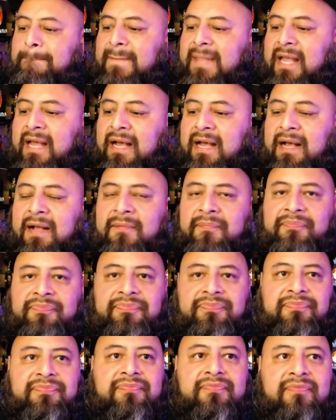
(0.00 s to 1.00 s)

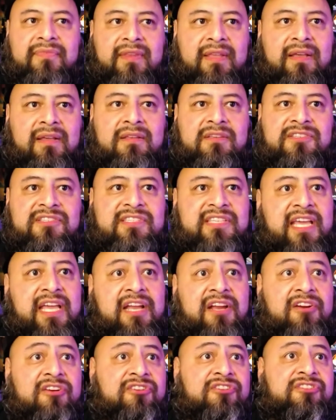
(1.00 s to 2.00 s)
um,
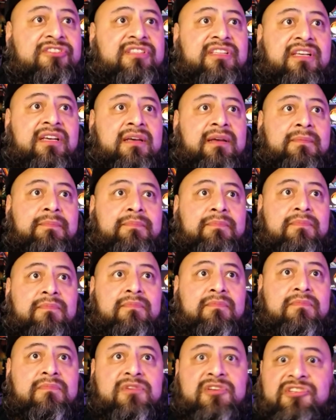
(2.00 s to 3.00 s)
singers, the
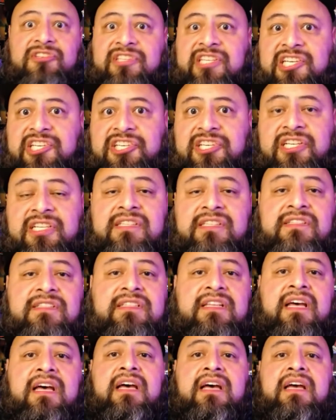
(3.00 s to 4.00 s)
musicians,
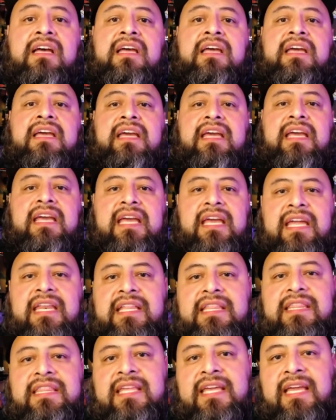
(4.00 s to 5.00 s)
the
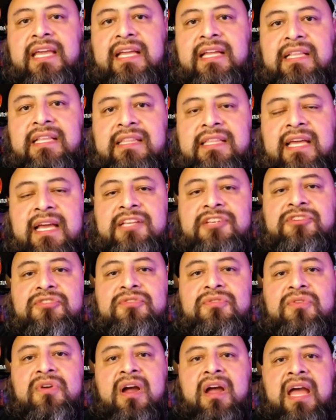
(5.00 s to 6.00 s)
anything that
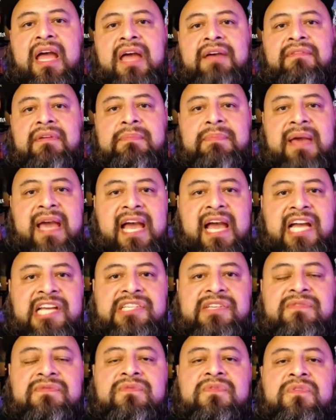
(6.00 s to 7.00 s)
you have a
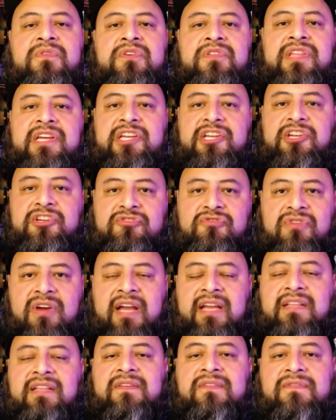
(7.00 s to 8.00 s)
passion for that you're
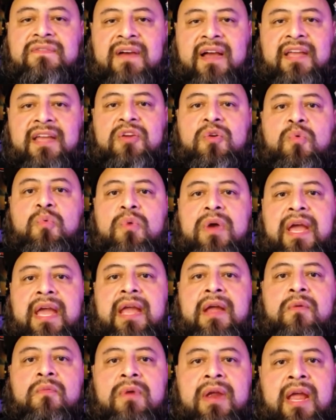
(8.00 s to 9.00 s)
trying to find your way
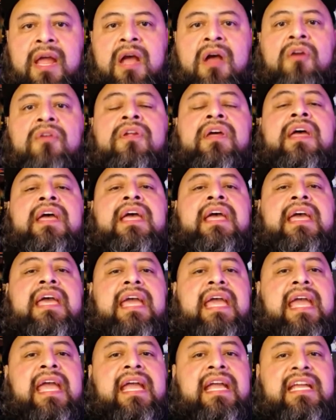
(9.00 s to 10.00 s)
around
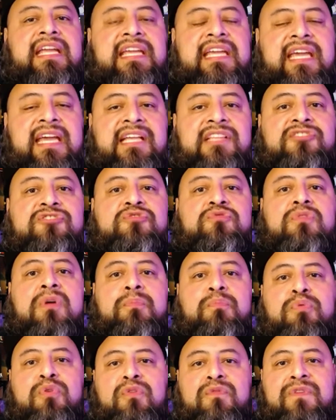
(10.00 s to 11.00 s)
and get to a
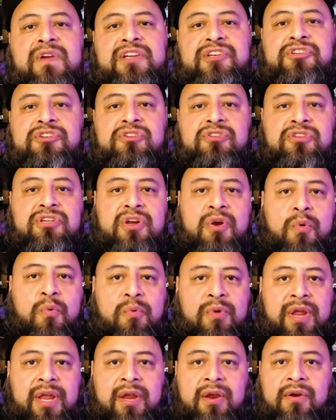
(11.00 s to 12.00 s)
professional
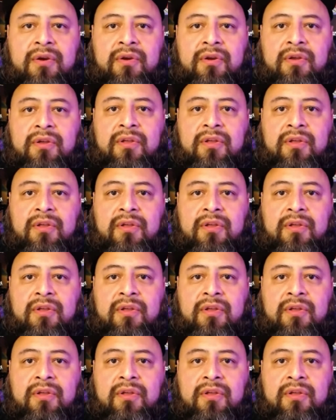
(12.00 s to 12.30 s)
career